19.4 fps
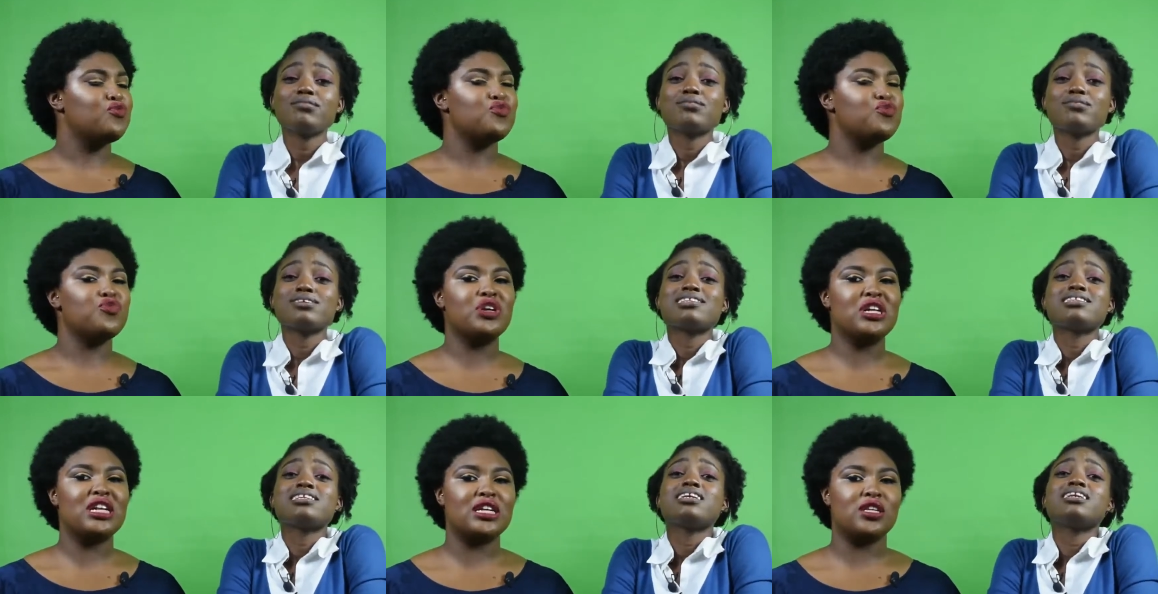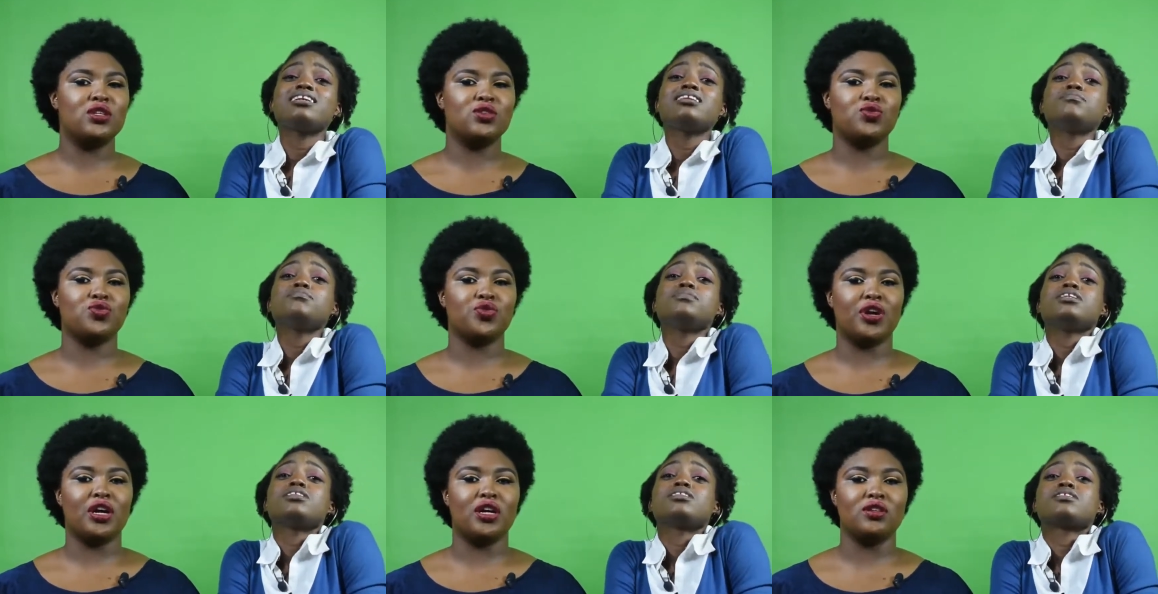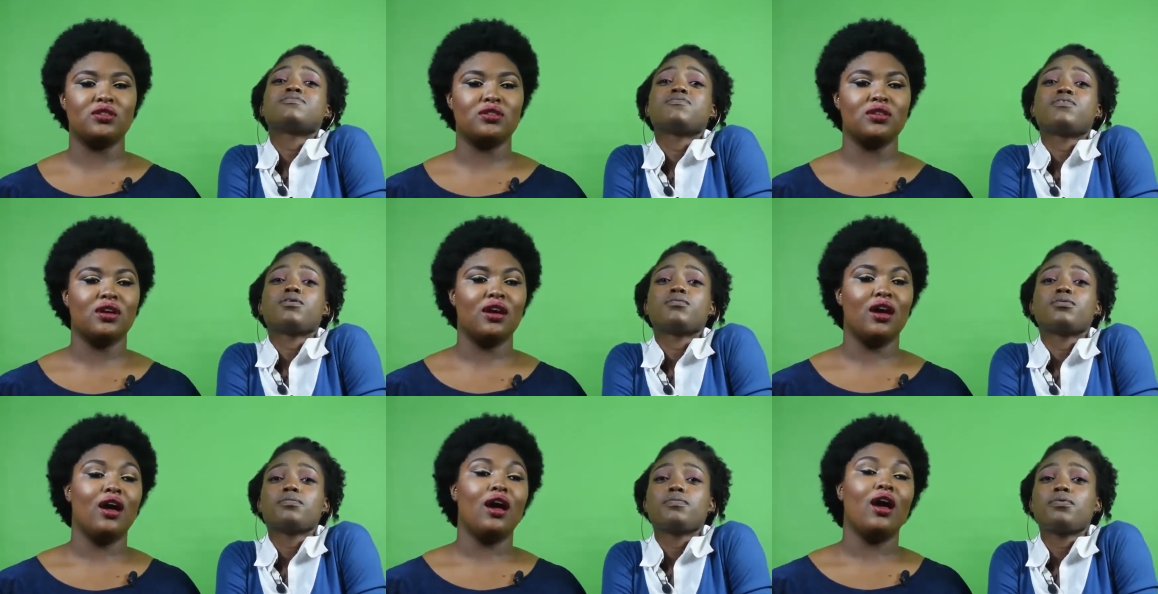Speaker 1: was stealing meat
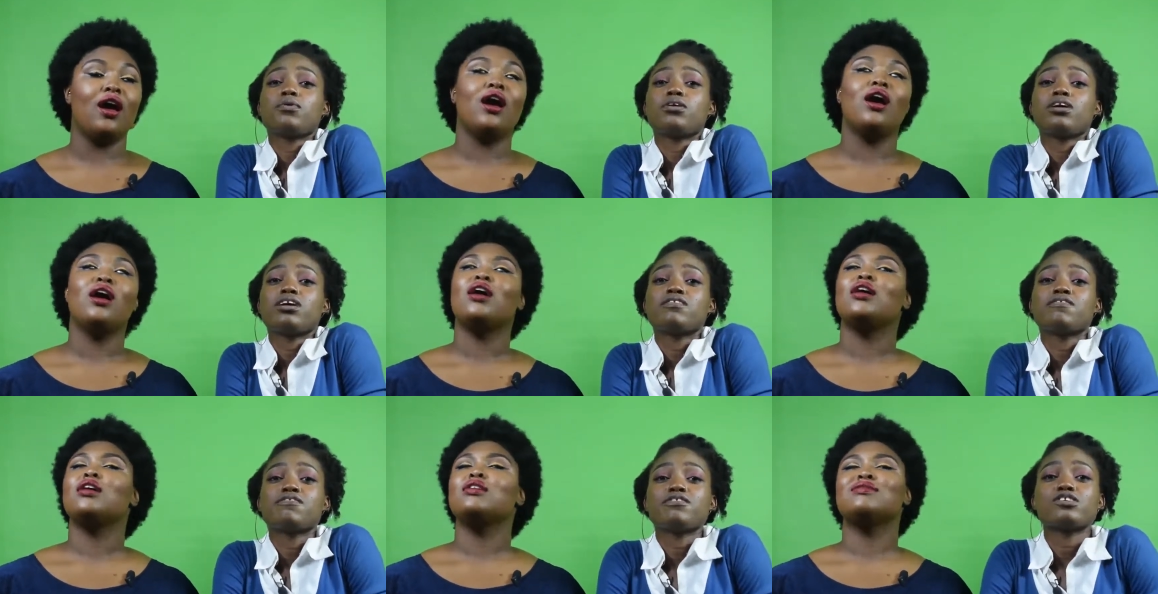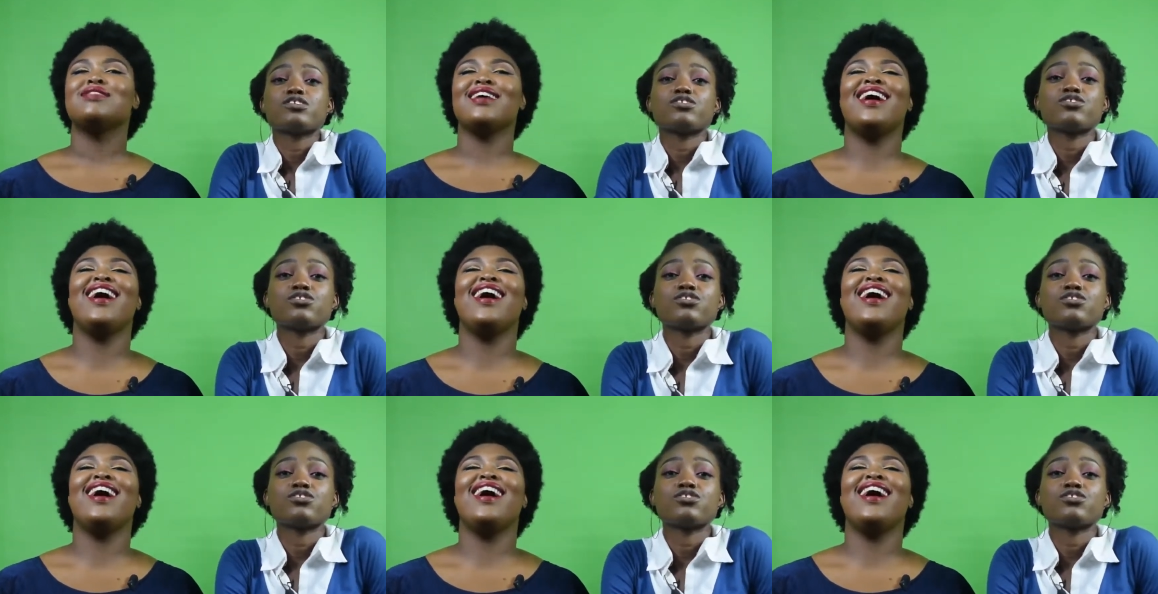
Speaker 2: from the pot and fish.